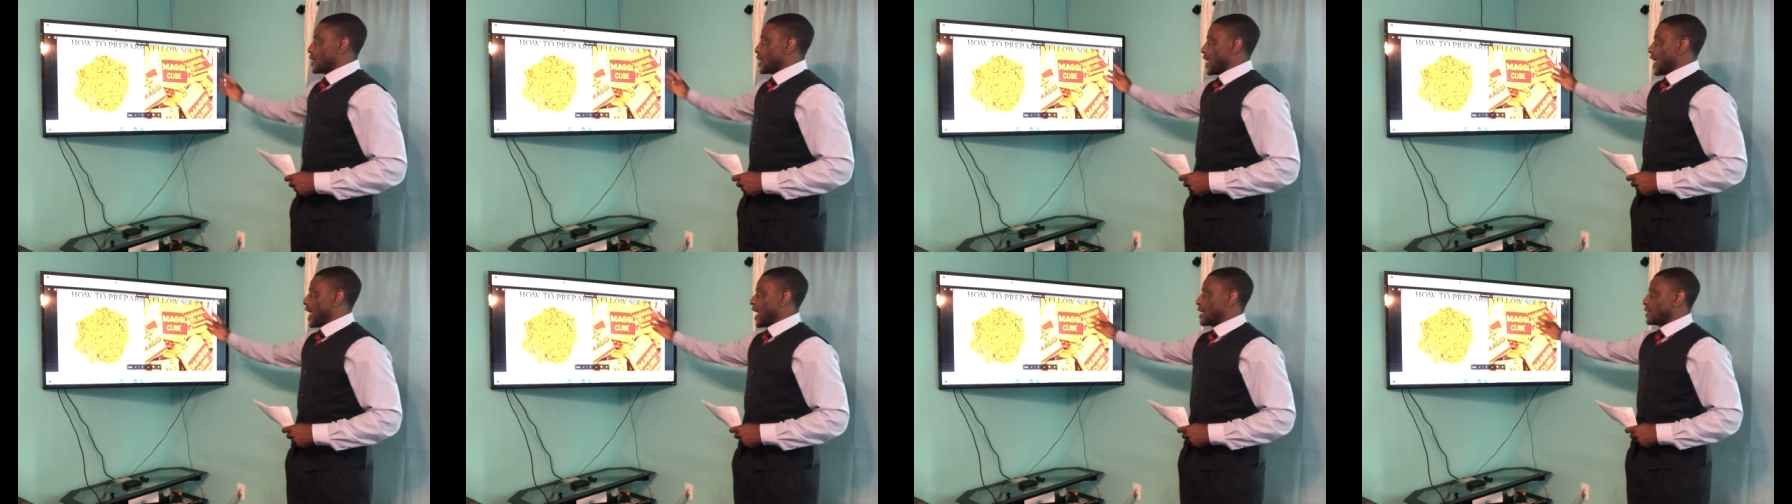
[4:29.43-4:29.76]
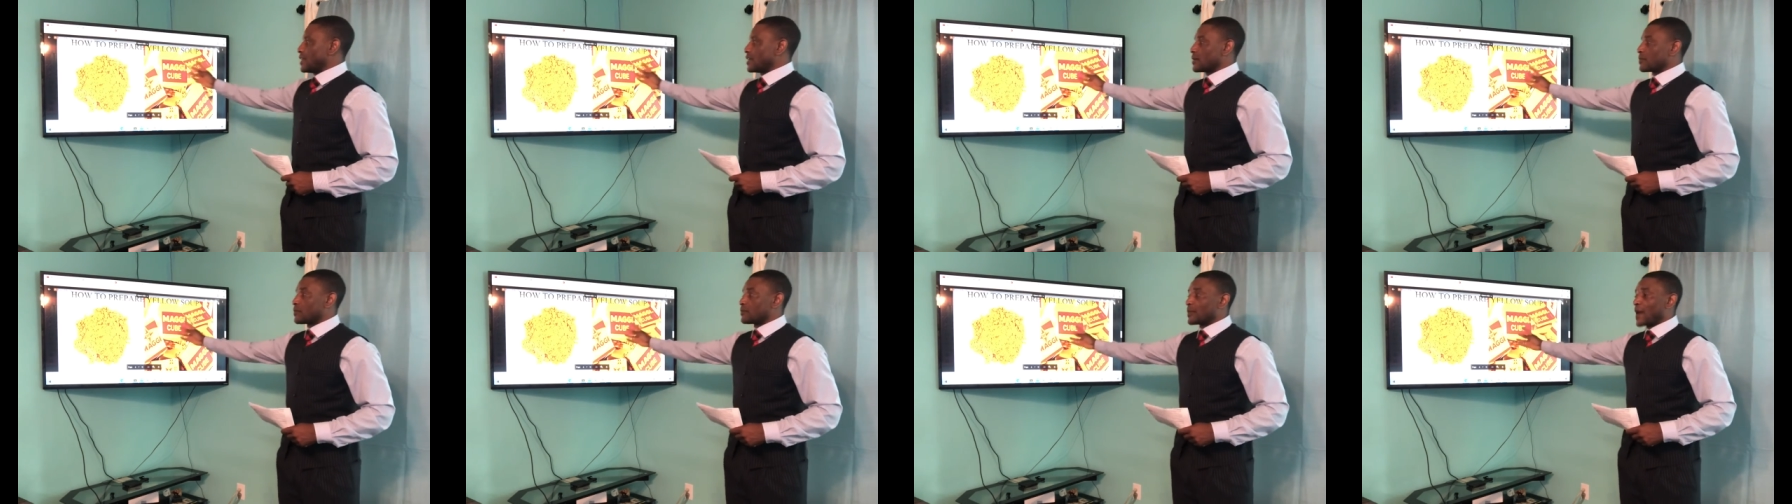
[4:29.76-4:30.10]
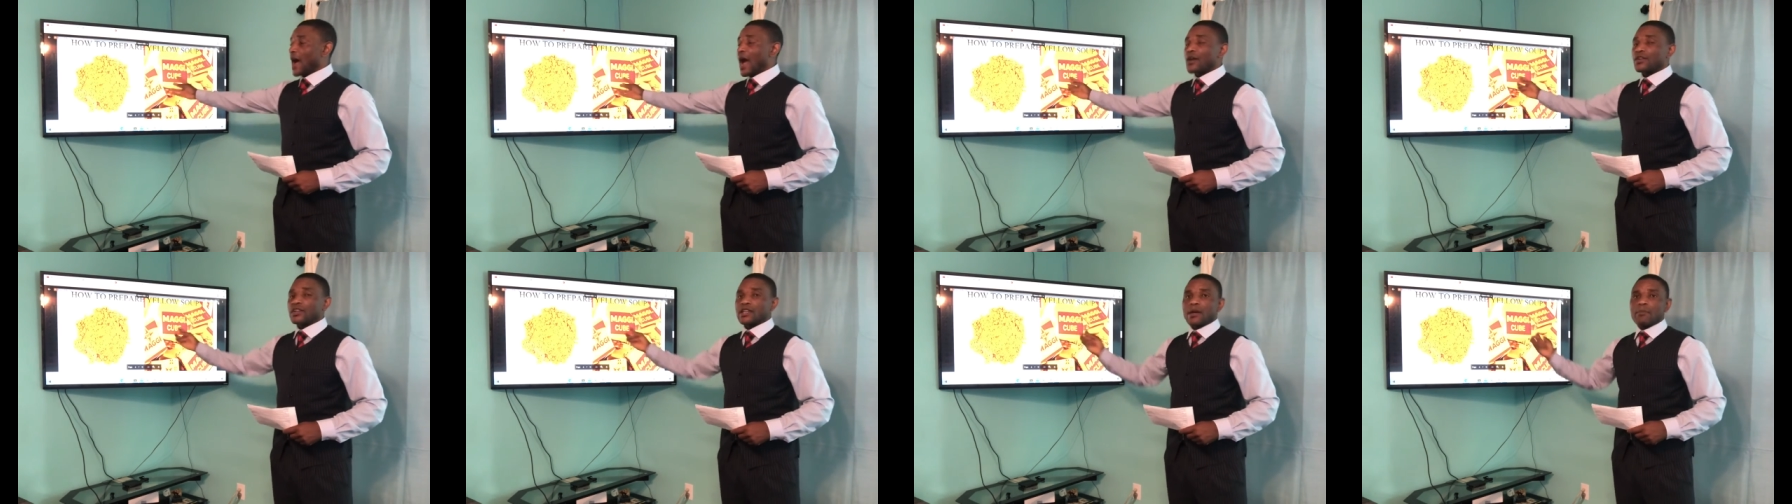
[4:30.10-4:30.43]
And the
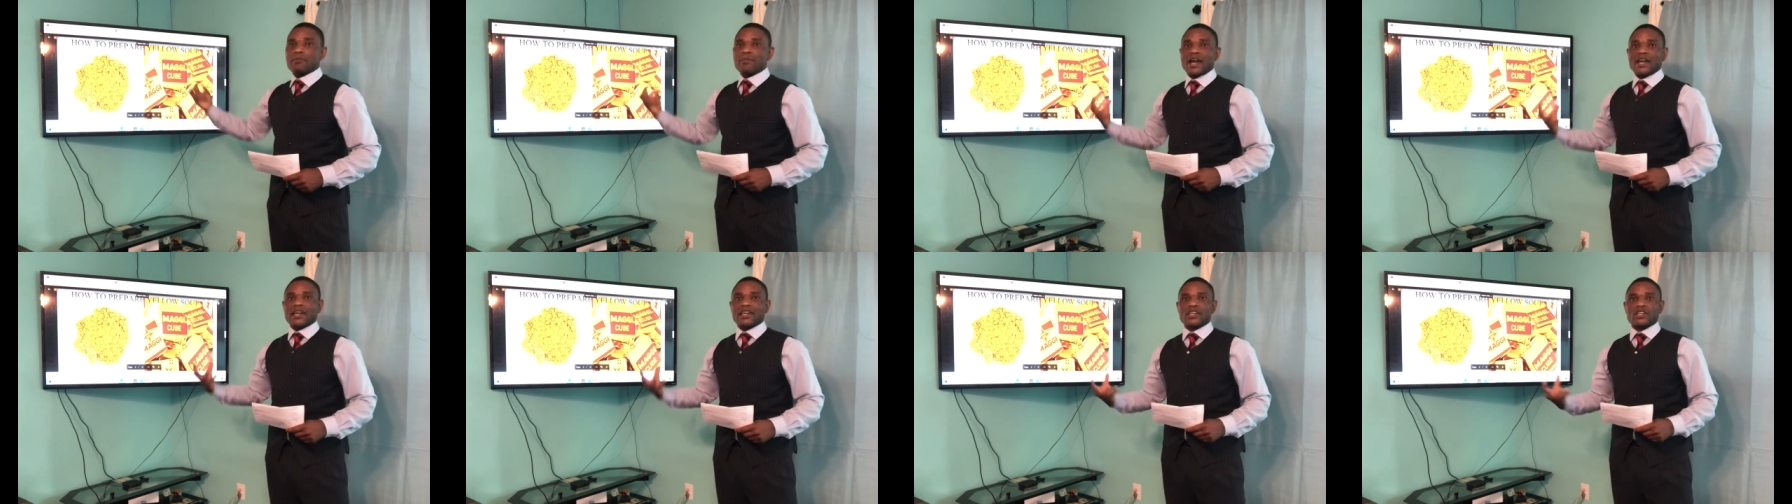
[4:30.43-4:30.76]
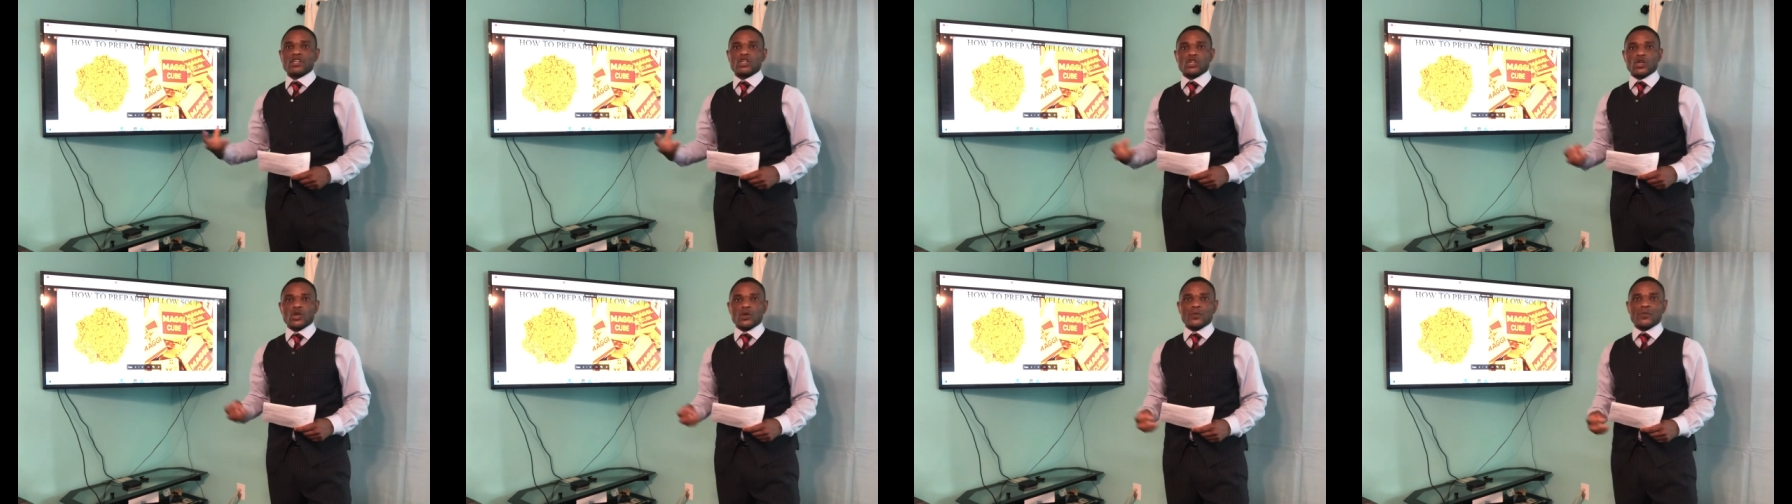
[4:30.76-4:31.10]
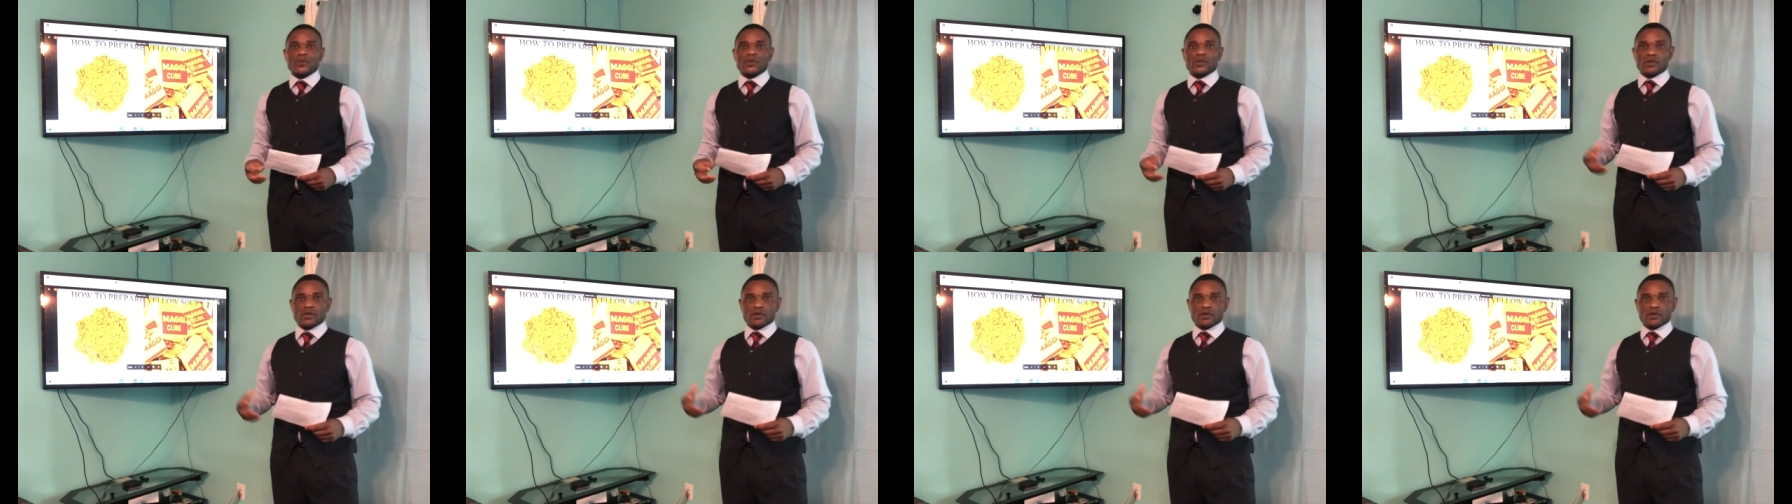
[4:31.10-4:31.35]
powder Maggi cube